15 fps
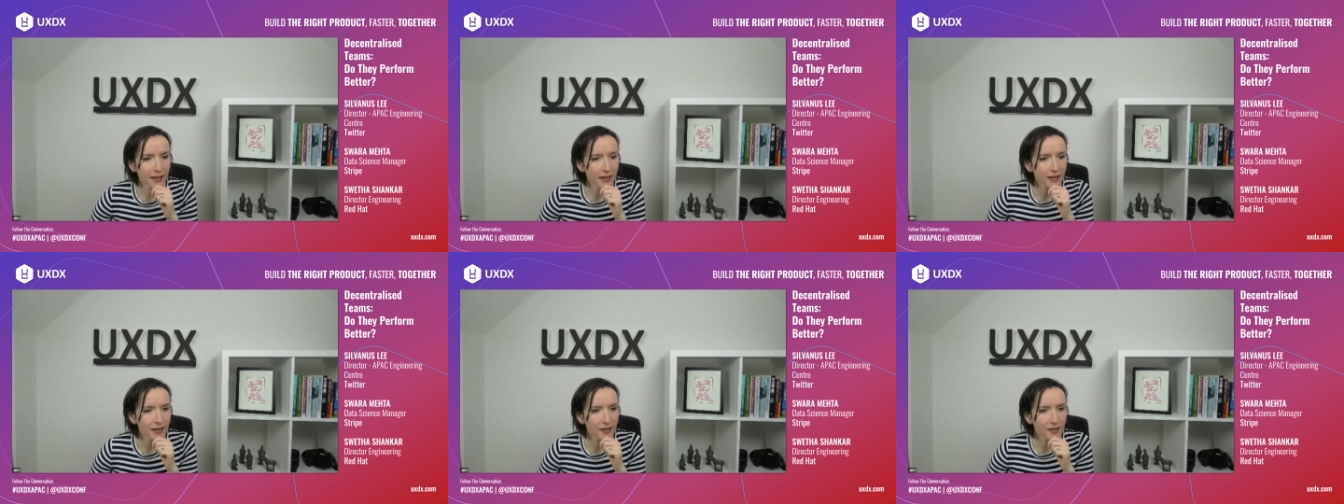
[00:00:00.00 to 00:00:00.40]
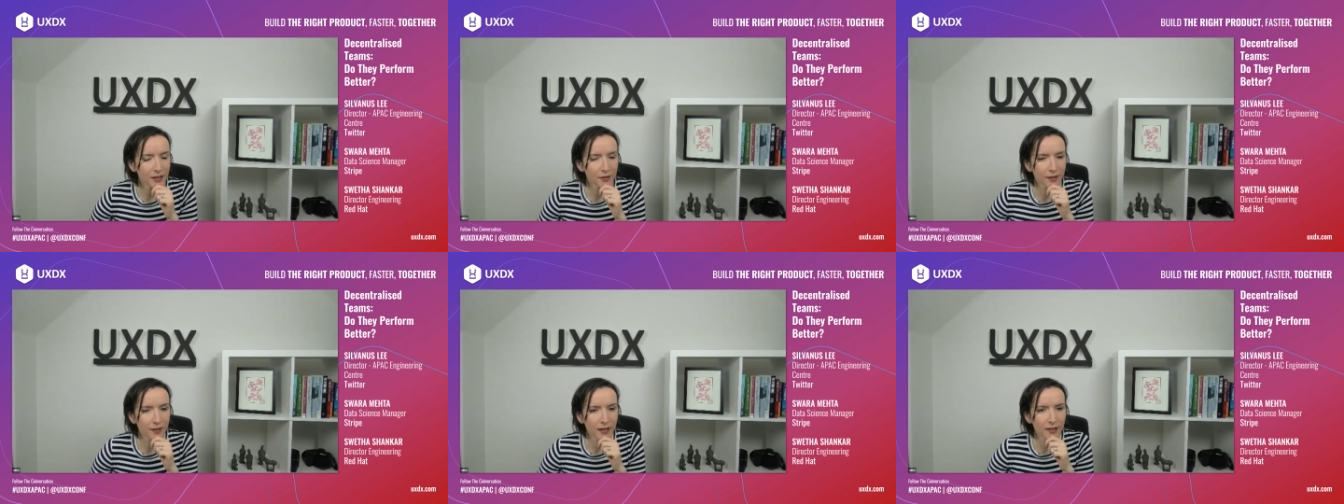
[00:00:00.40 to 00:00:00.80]
and
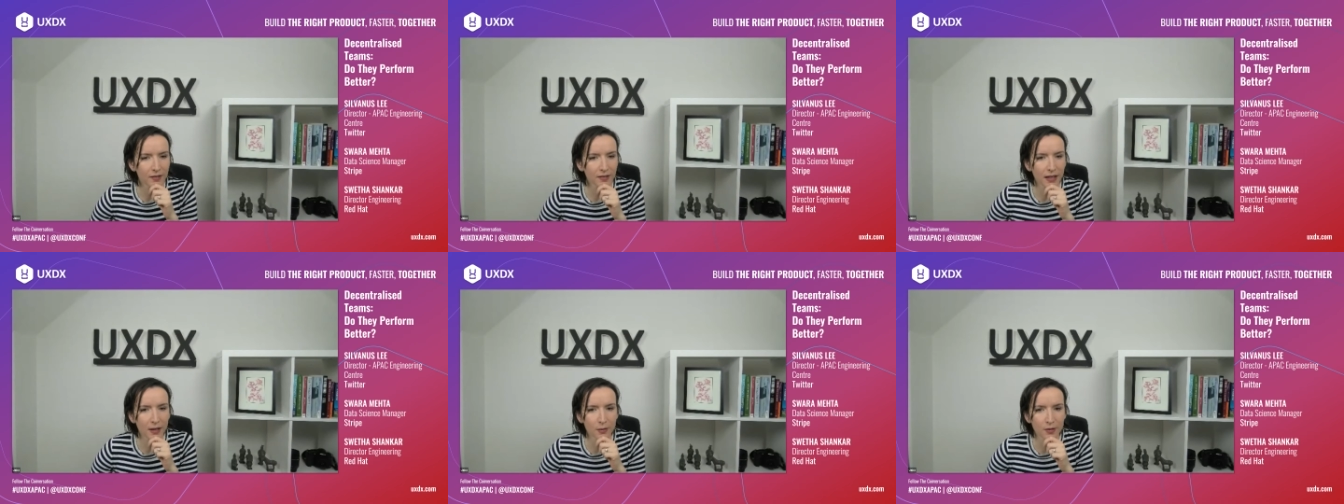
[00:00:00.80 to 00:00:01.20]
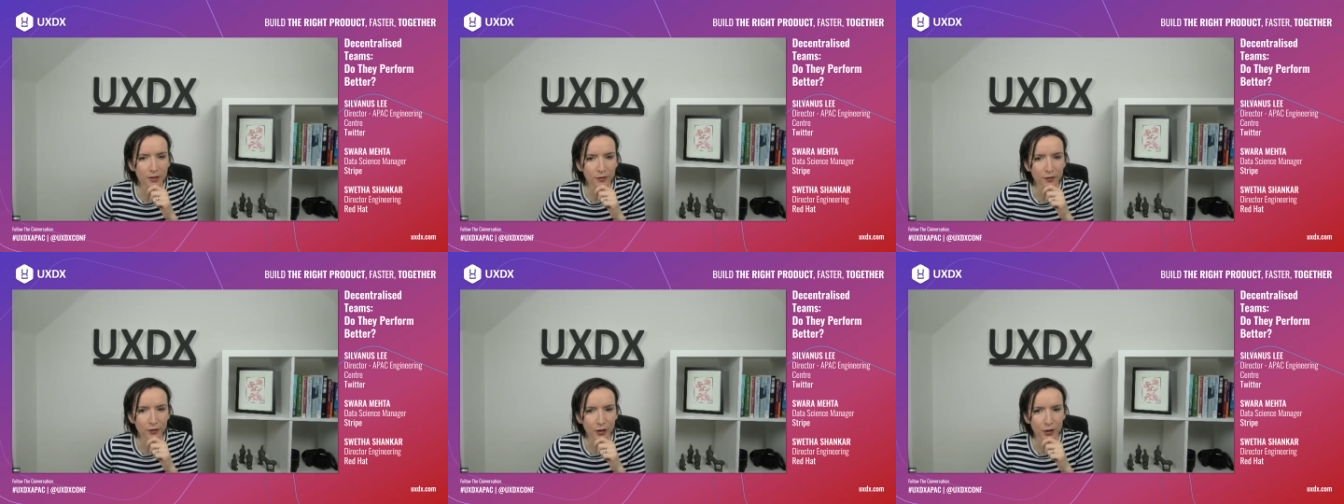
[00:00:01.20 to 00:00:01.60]
Sylvanas, how is it for
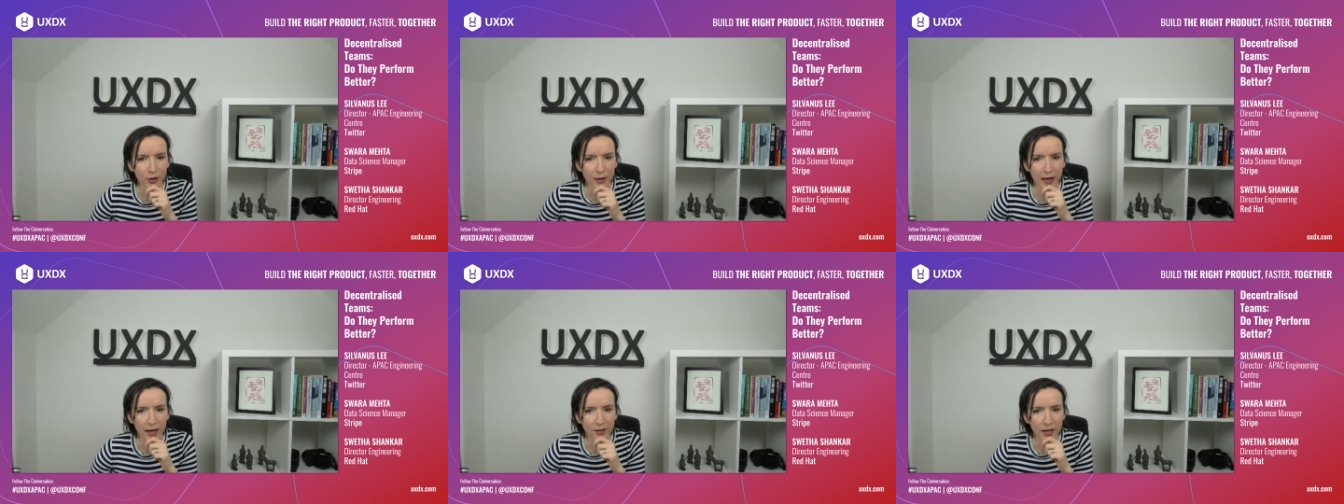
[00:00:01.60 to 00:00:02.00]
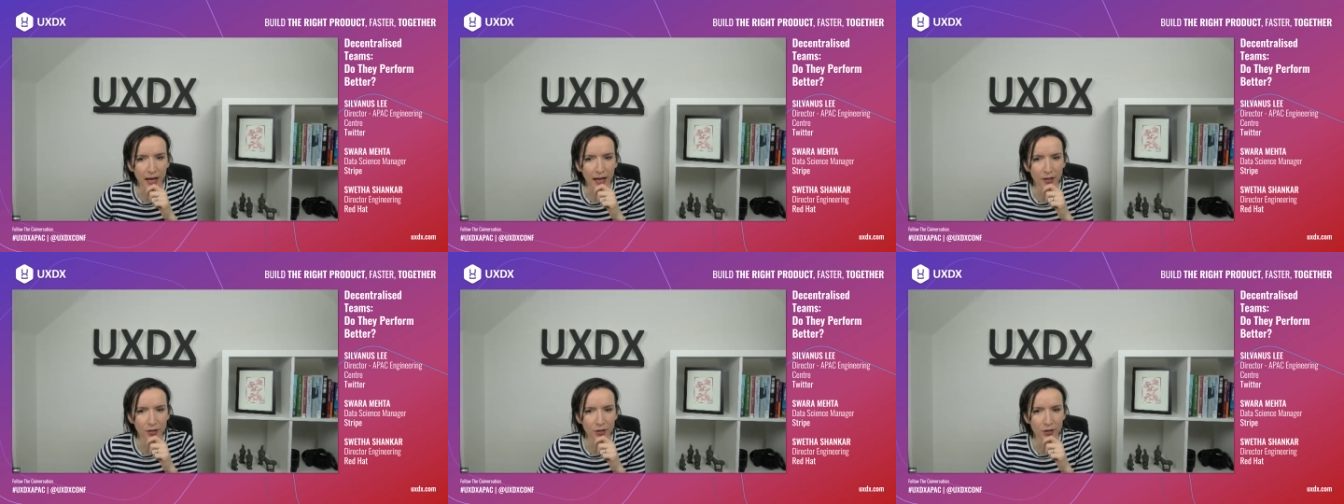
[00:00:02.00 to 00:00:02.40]
you? How
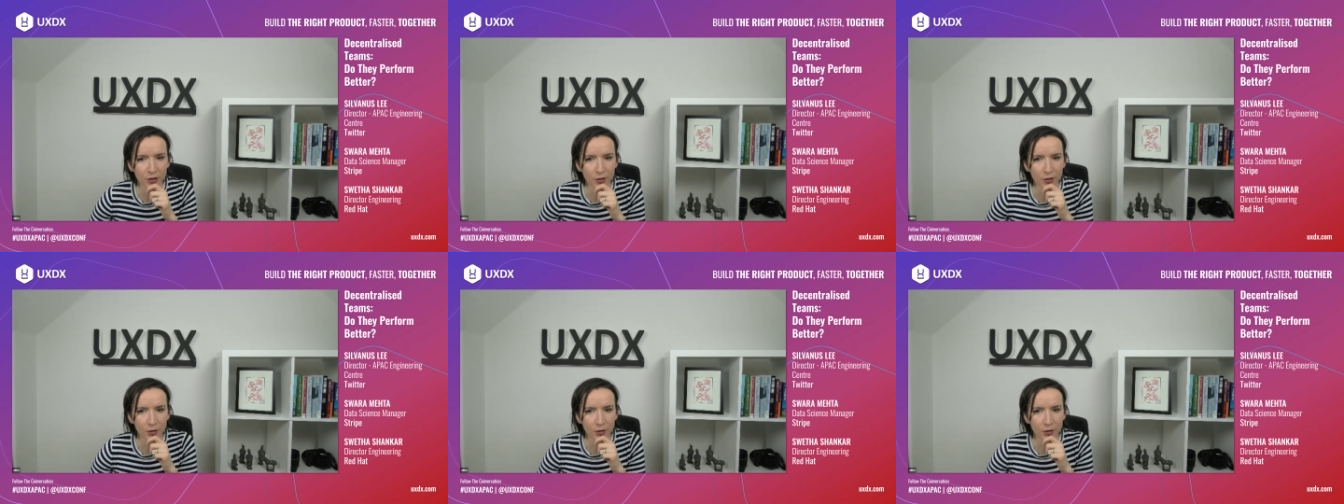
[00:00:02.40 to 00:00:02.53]
do you